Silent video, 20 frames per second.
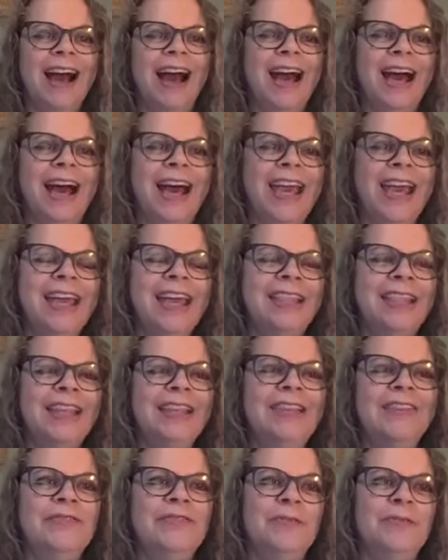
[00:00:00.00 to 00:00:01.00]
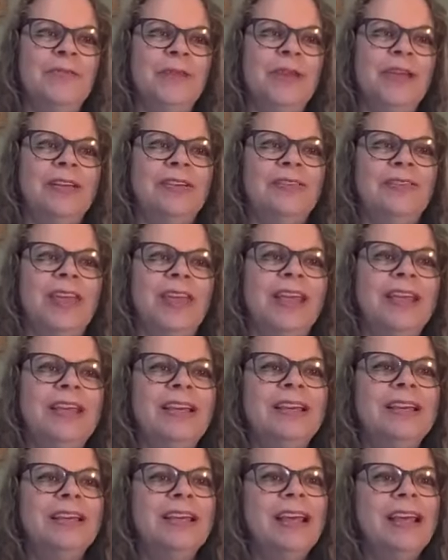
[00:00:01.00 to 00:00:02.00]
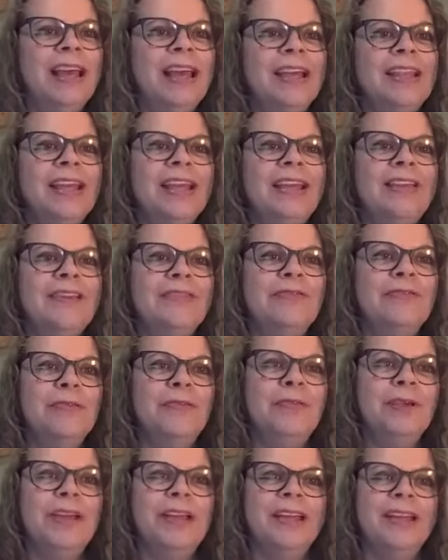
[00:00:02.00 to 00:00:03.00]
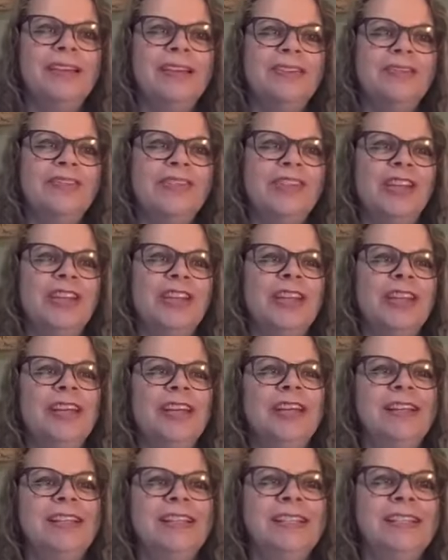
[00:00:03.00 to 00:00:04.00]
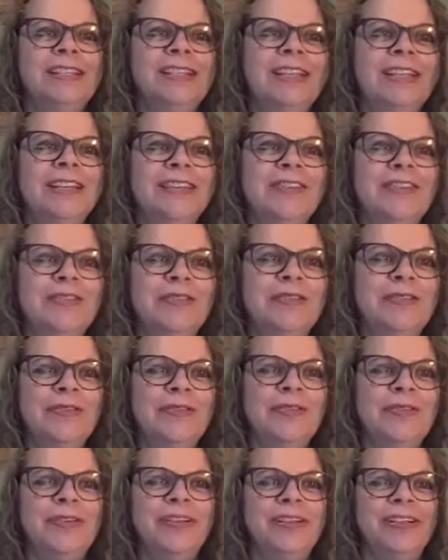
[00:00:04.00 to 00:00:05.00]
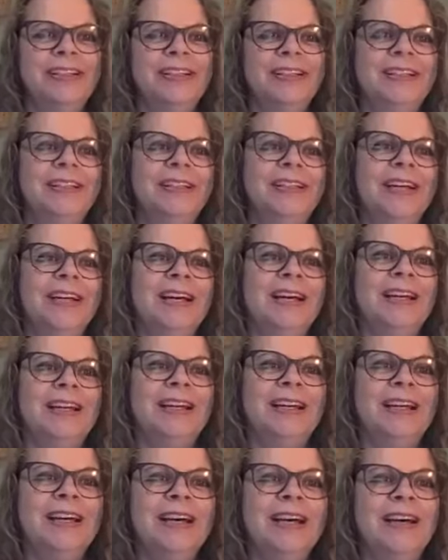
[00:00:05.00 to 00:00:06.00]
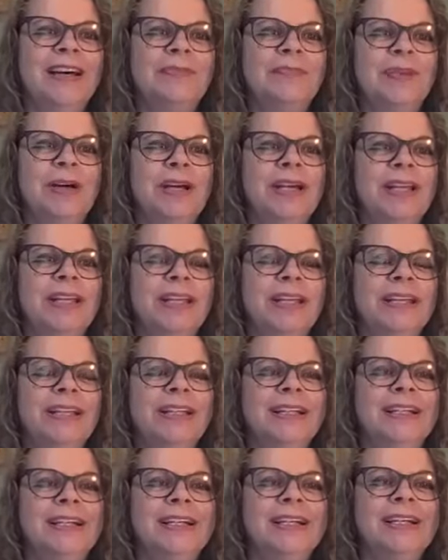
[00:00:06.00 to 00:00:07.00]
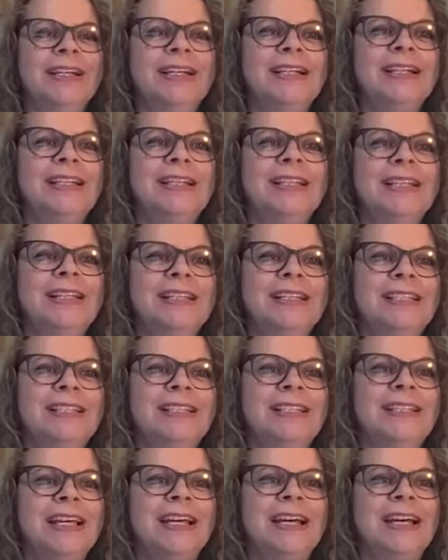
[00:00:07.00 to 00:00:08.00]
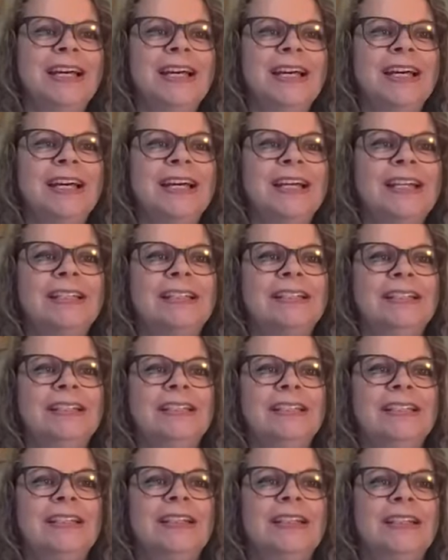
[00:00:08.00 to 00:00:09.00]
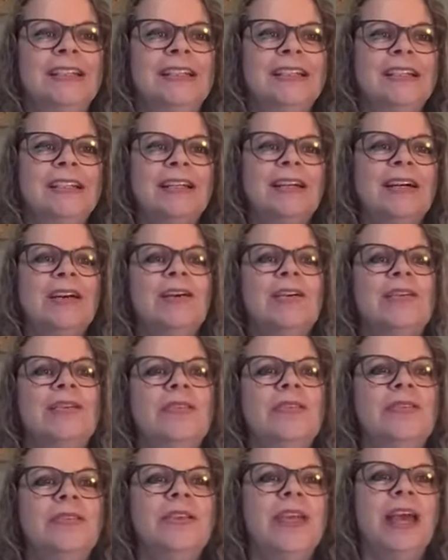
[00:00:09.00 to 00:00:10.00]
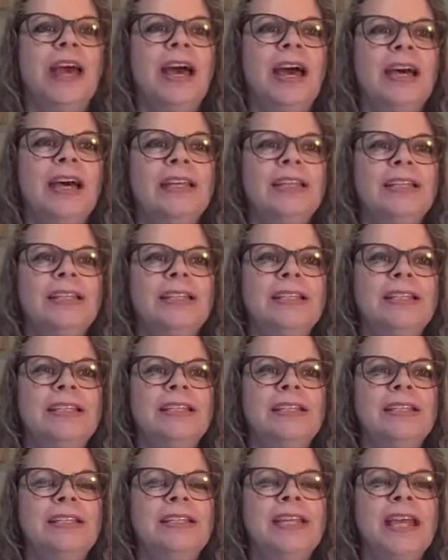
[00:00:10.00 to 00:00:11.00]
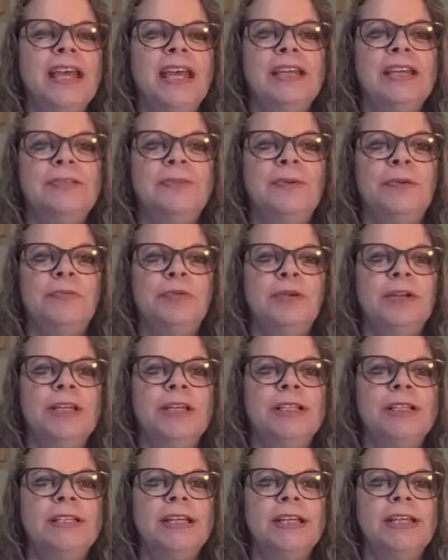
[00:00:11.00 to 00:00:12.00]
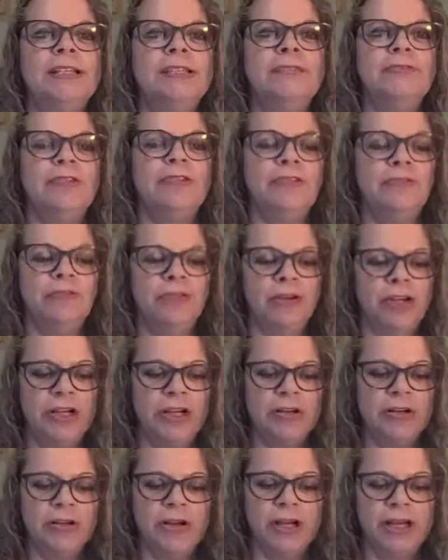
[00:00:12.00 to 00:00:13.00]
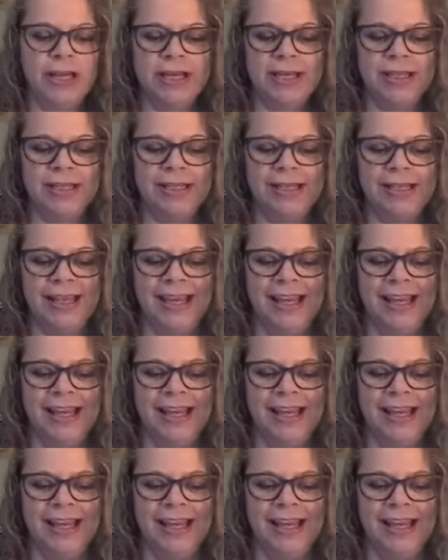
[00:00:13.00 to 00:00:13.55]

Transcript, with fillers: hi. Thank you for being here. Thank, thank you for being here, Jenny. I see you. Ah, Monica, Lisa. Oh yeah, day has been pretty intense for the Virgo, huh?